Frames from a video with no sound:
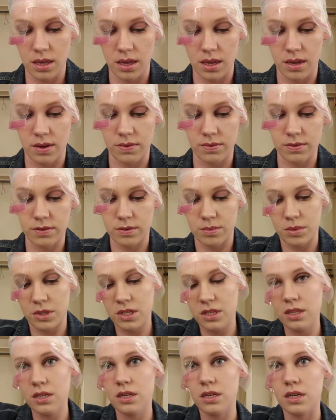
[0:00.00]
And from
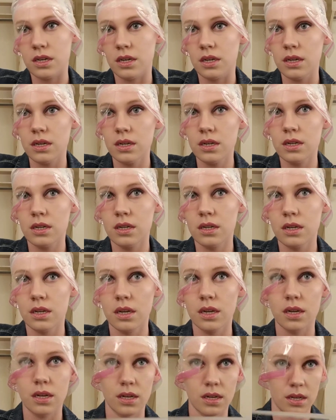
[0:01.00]
here,
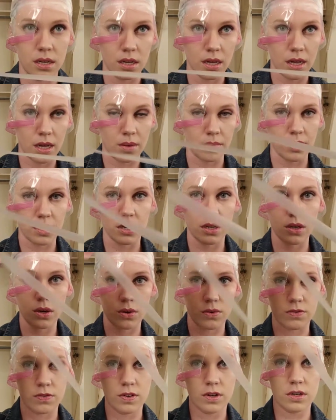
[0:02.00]
I'm gonna
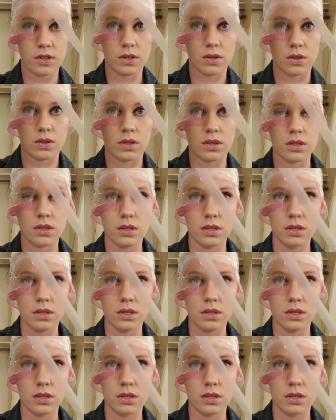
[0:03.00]
go vertical